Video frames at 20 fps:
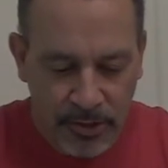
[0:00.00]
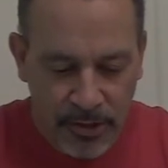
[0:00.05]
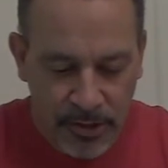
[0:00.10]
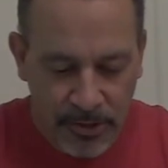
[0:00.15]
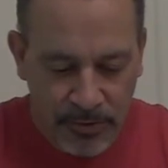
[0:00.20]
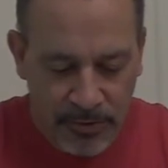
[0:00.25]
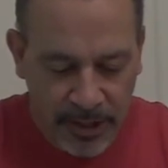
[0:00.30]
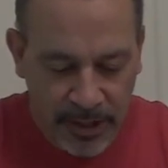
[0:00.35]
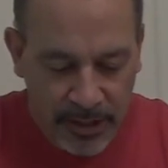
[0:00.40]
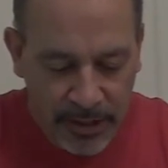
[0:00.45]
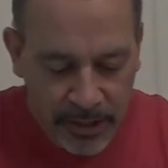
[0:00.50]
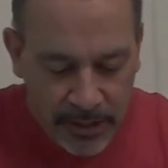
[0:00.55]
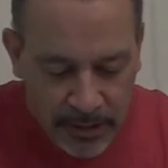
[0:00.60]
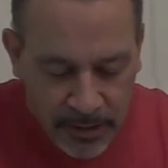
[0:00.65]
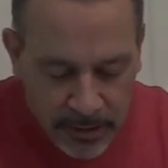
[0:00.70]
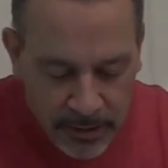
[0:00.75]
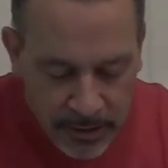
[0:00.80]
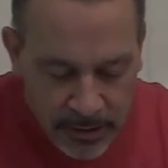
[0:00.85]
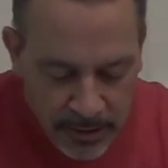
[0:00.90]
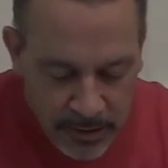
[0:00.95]

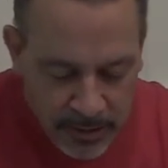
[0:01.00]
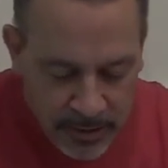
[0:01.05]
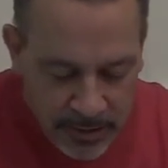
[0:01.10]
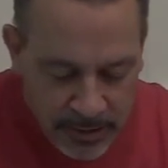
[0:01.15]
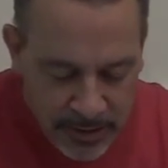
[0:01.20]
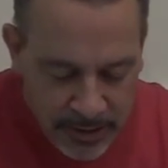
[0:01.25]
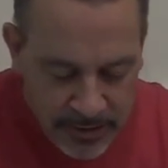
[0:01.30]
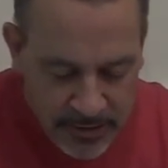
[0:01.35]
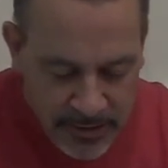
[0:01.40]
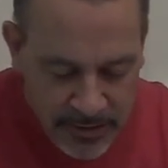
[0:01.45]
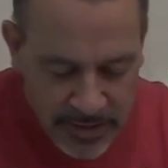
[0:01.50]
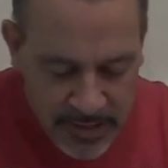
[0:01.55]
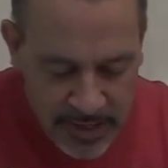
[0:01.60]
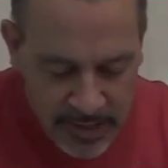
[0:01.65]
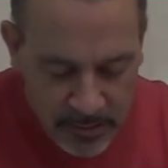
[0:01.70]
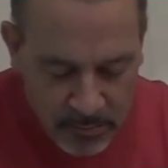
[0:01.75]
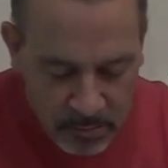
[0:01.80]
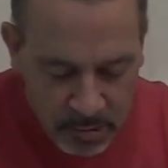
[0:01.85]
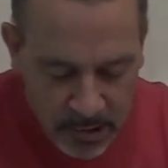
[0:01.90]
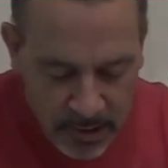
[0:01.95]
donut that you
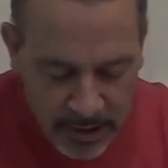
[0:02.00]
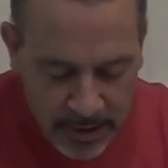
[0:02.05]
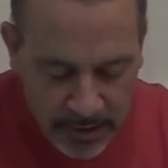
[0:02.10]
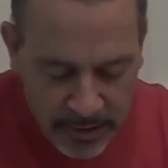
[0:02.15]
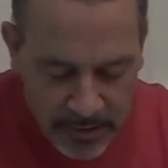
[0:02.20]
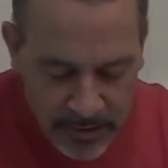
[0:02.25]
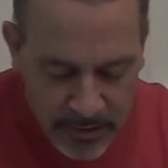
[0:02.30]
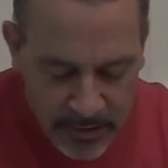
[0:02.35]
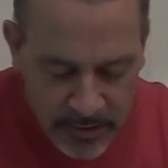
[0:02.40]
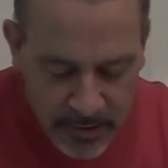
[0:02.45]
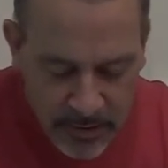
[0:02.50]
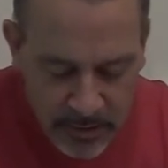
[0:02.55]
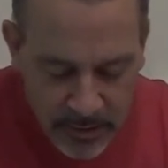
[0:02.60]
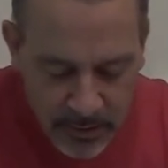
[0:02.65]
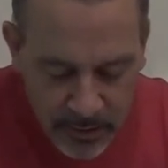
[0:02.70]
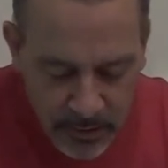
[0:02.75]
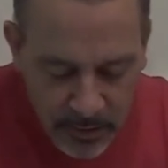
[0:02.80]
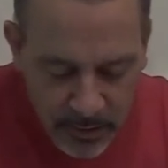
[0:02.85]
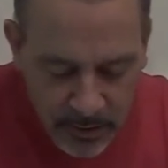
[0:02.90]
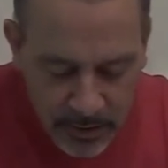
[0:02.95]
set in place
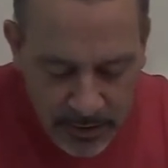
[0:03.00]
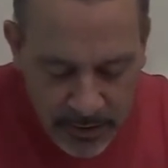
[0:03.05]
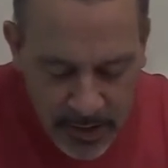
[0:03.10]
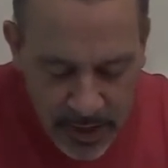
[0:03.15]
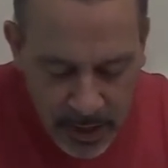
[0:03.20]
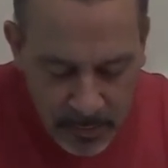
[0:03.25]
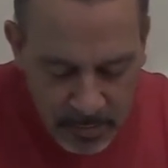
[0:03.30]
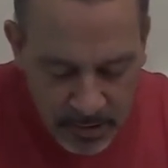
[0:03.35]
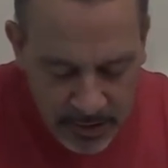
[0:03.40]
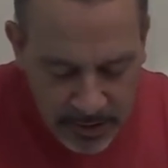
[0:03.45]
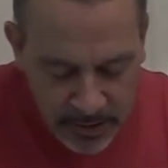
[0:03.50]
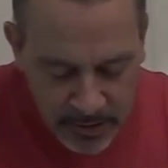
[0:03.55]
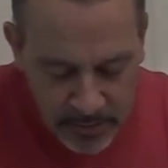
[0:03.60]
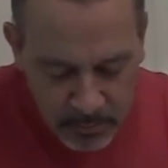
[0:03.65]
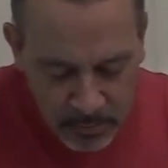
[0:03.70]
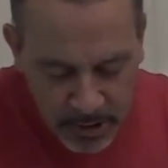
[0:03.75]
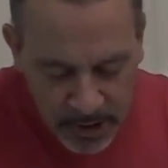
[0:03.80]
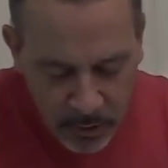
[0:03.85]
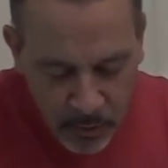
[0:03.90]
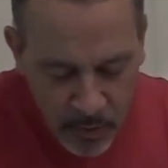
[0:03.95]
on top of this
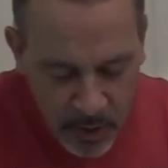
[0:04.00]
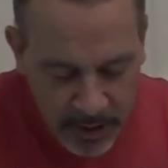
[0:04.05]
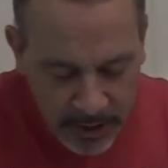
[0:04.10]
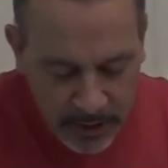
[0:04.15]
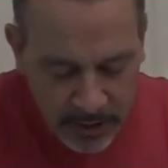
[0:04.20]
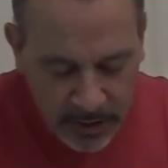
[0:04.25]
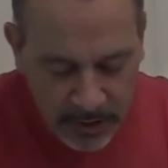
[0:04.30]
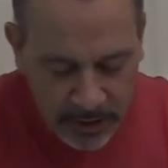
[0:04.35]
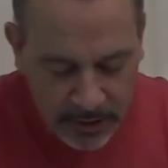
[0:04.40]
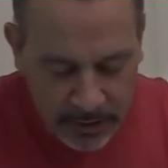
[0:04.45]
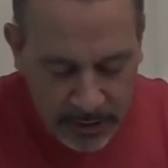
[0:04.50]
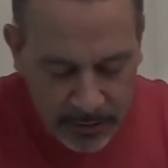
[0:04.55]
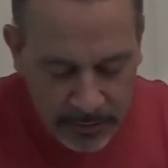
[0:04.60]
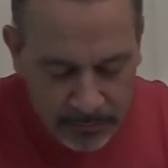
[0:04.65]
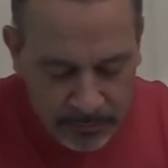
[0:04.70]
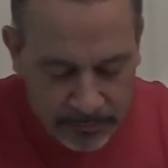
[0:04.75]
big white nut.